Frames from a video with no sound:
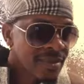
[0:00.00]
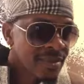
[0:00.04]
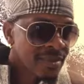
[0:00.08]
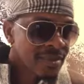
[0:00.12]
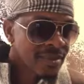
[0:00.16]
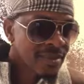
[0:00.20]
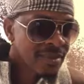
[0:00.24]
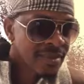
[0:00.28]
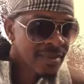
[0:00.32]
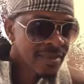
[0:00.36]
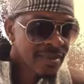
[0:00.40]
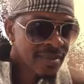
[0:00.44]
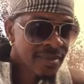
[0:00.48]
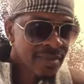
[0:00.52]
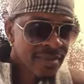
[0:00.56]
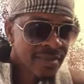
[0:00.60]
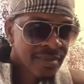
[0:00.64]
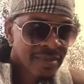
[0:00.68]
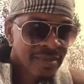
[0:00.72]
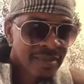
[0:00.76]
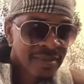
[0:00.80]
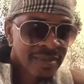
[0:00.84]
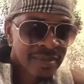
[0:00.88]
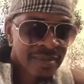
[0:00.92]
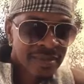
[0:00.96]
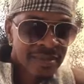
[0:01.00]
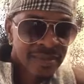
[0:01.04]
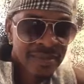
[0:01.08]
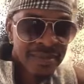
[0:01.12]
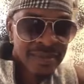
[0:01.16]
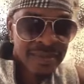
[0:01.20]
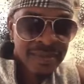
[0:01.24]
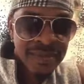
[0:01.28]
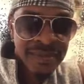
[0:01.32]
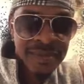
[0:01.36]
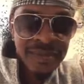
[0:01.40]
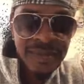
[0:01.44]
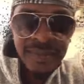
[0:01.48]

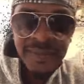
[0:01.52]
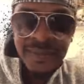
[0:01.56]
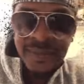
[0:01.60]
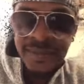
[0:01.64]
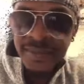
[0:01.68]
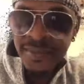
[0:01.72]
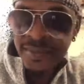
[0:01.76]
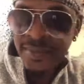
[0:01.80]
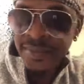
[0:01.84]
No one is speaking in this clip.